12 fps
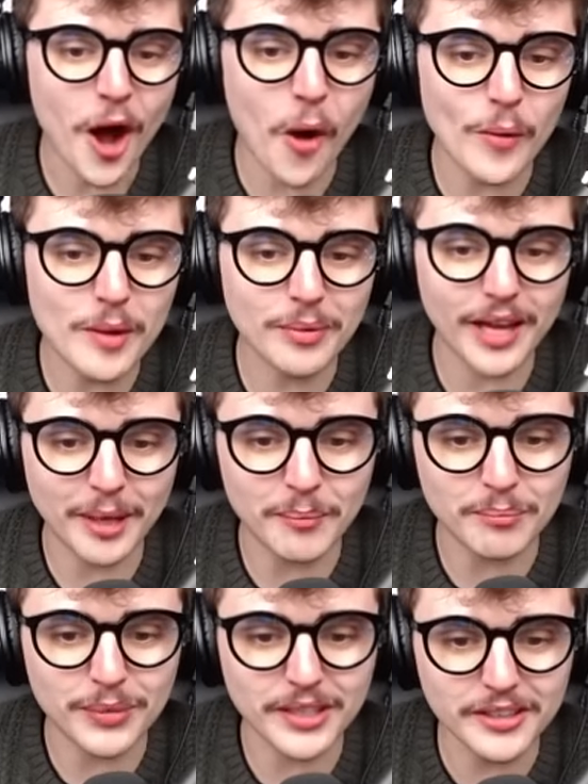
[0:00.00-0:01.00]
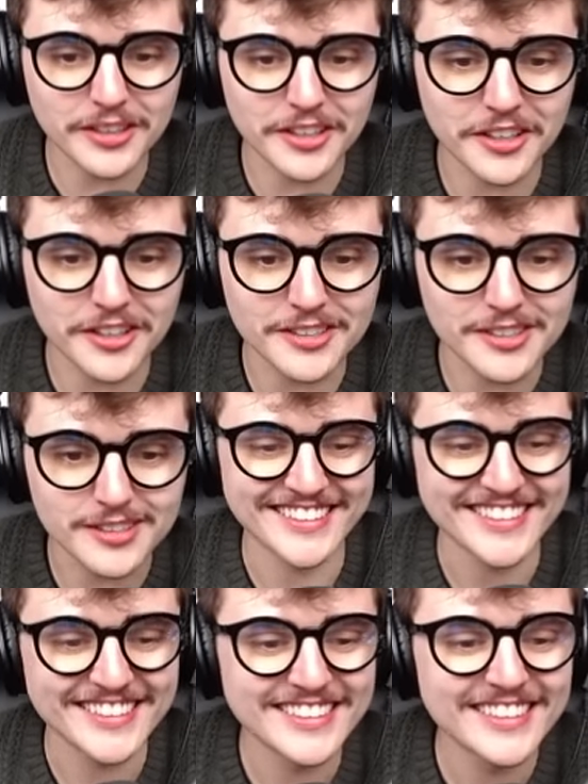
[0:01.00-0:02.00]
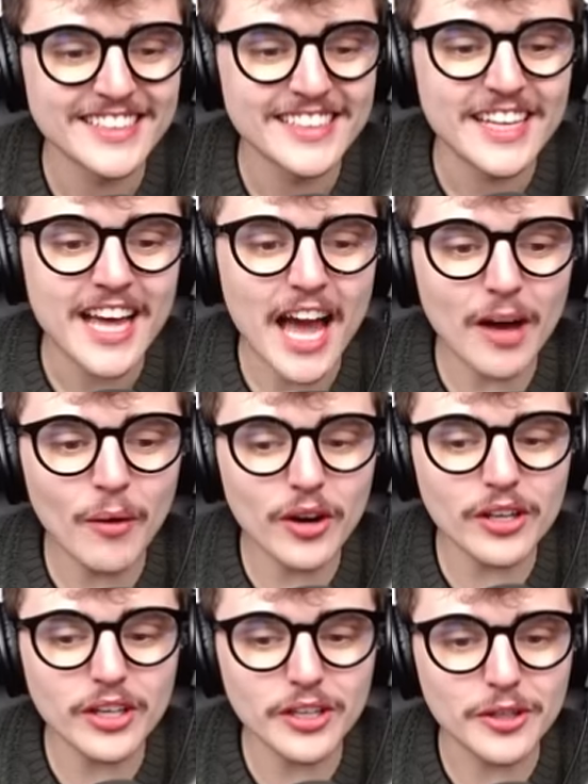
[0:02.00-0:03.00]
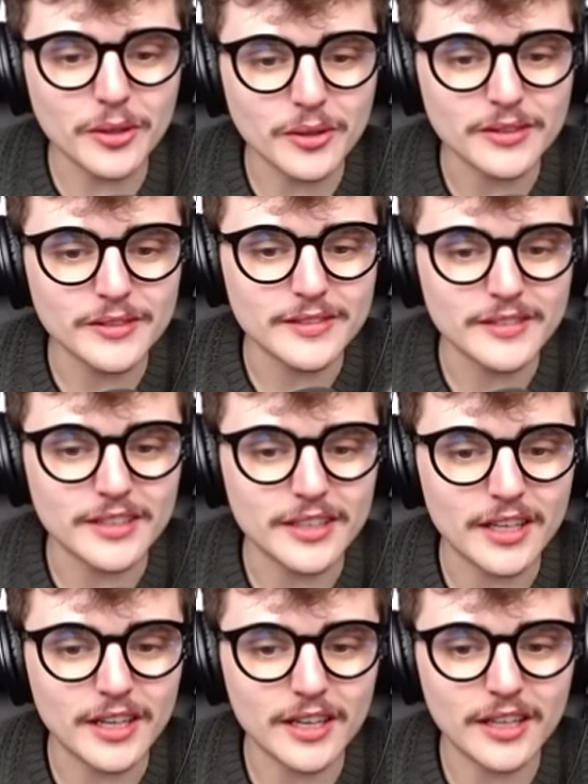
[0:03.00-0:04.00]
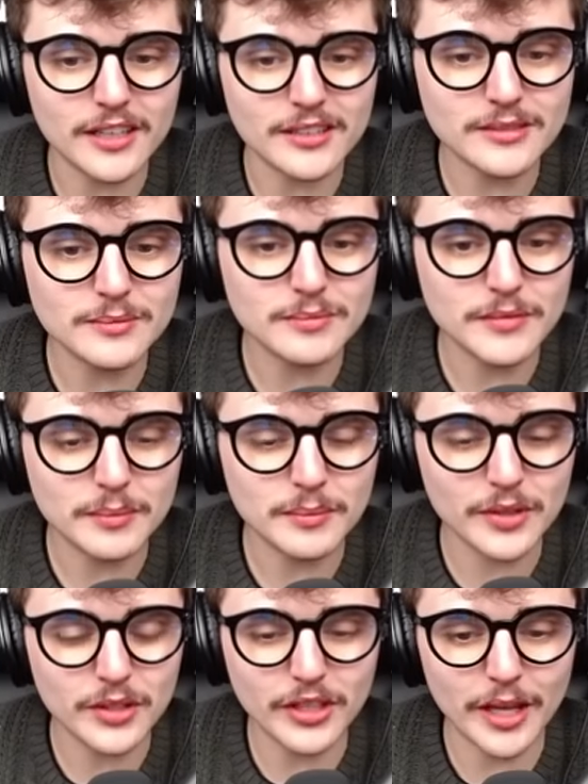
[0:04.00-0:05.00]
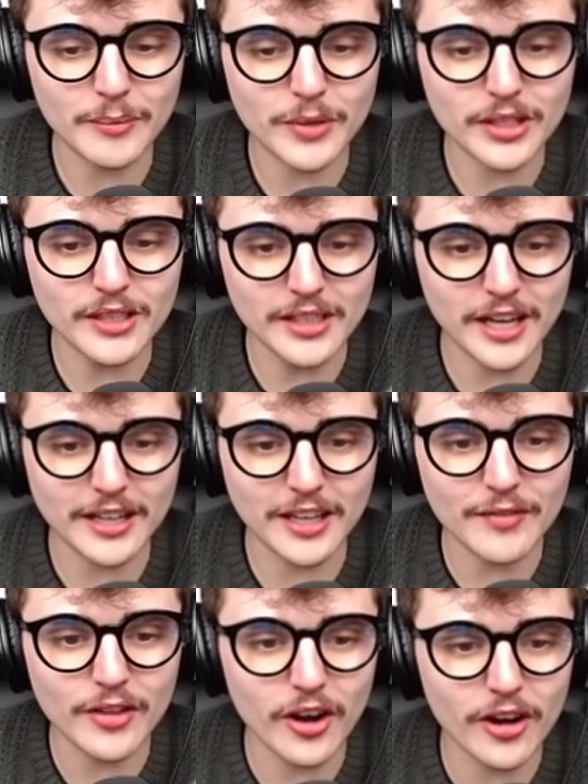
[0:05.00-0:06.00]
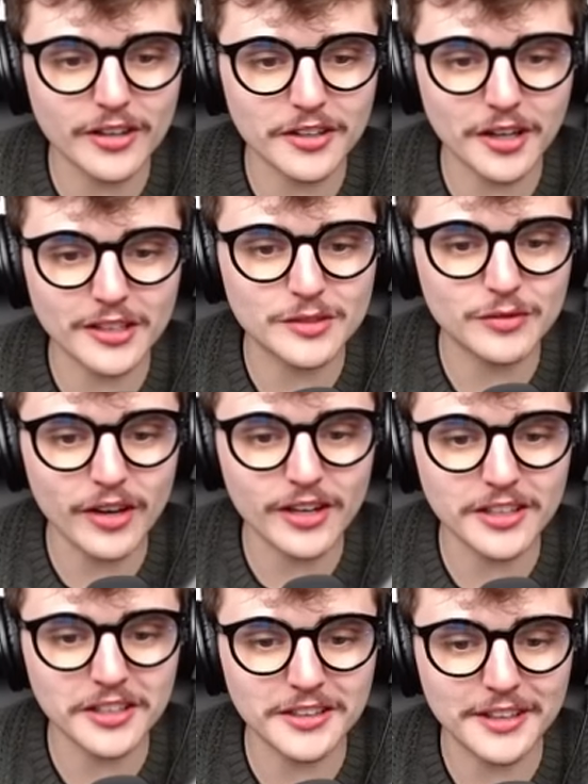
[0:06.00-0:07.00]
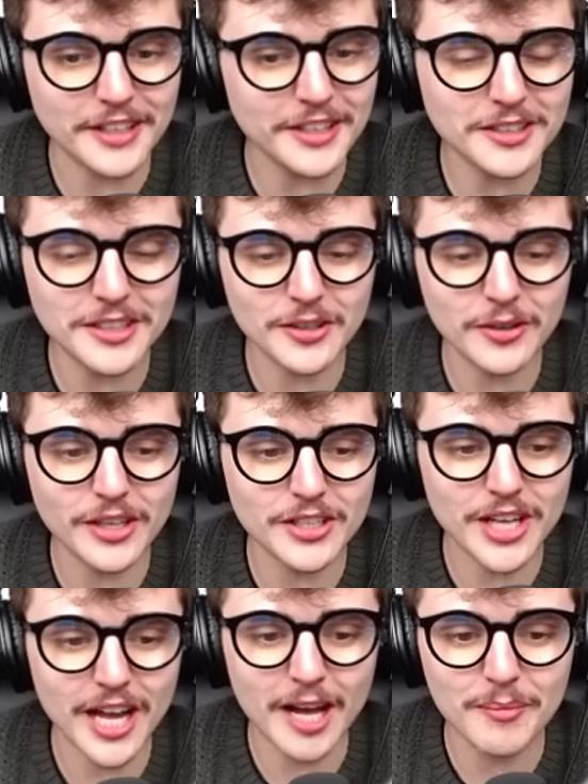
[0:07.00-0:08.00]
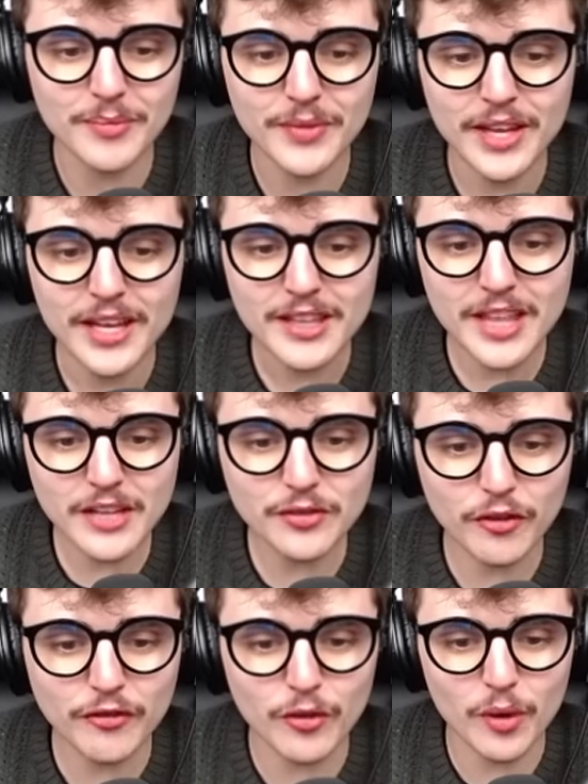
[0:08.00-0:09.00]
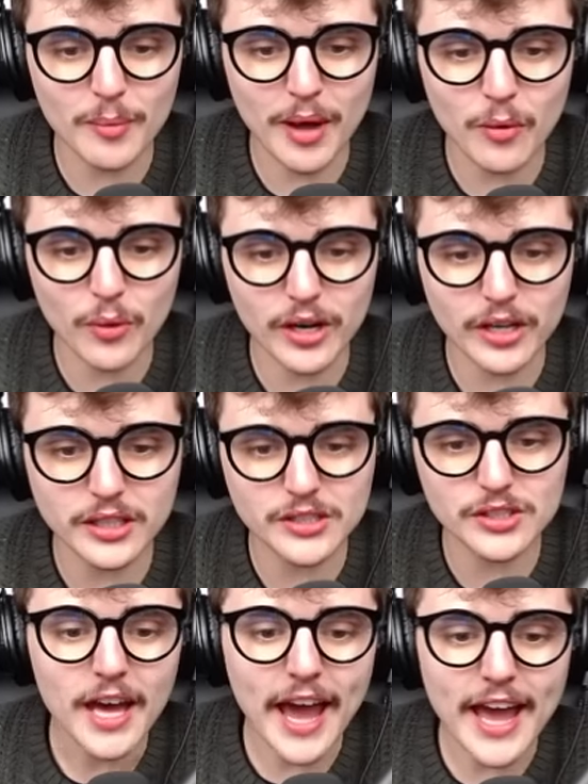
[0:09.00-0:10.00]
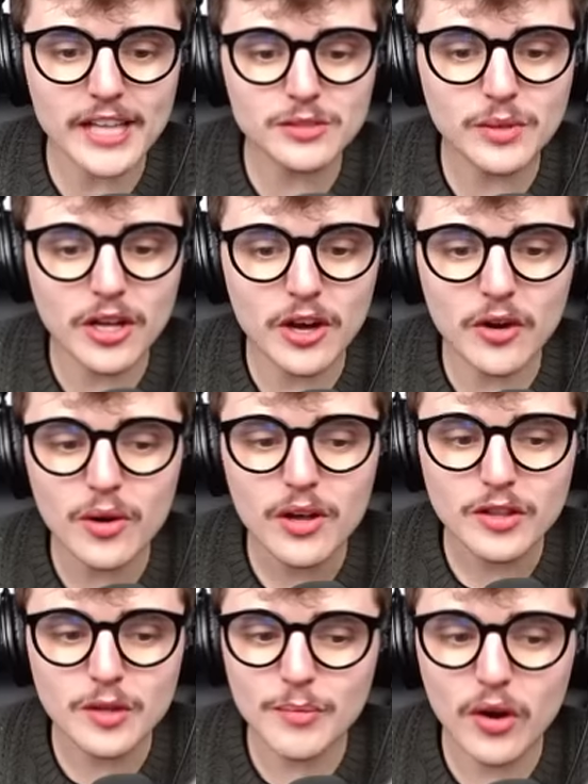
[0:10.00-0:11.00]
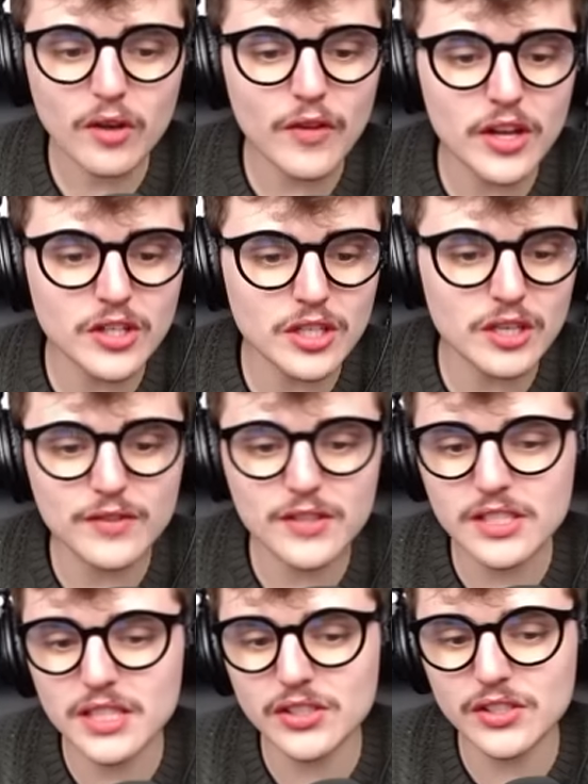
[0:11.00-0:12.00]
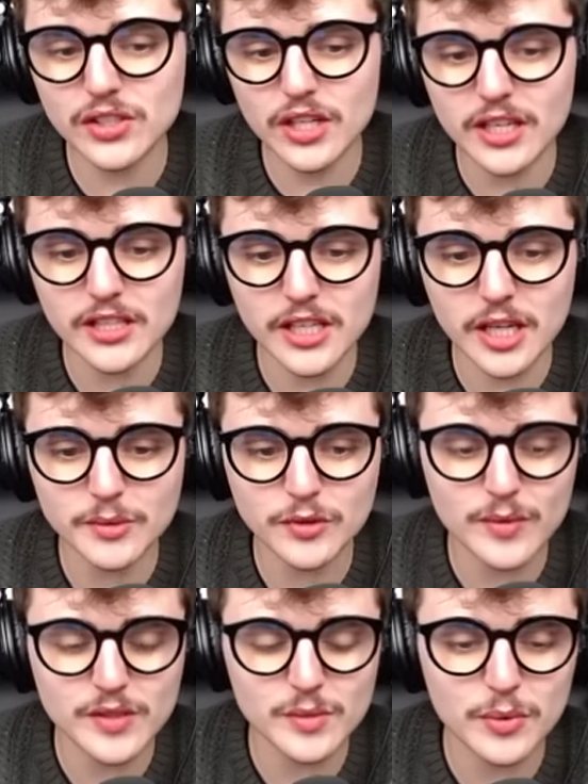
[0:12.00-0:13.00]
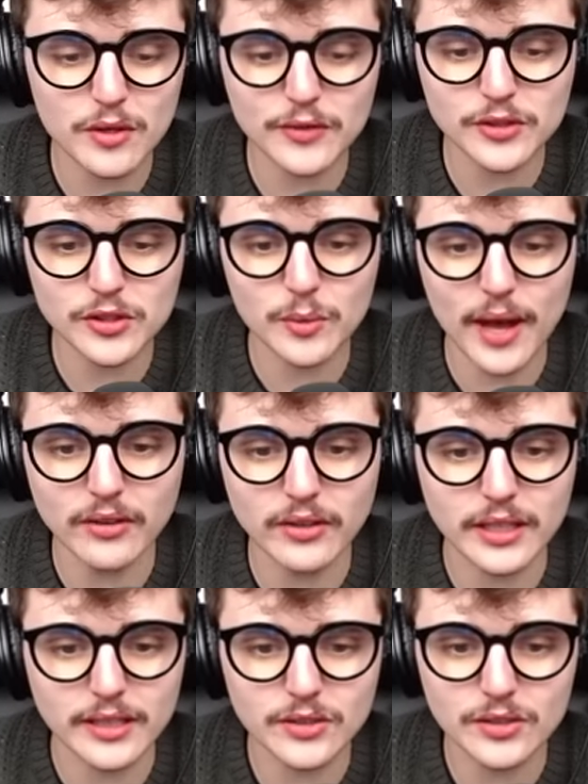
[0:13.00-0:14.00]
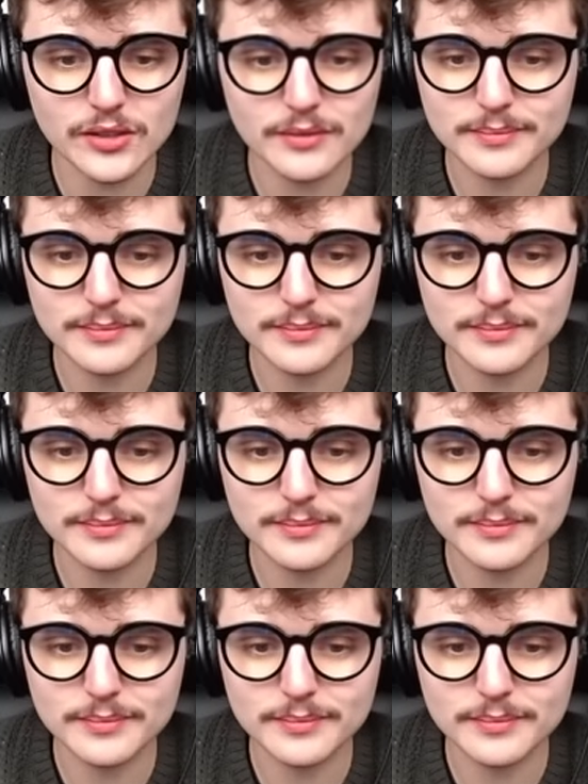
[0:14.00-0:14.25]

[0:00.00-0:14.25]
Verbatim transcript: Oh, we playing billiards. How are you? Um, good. I'm good. I love the art. It's very good, Leah. You did a great job. Thanks for viewing my works. As we know, the motivation to visit this city comes from its beautiful surroundings.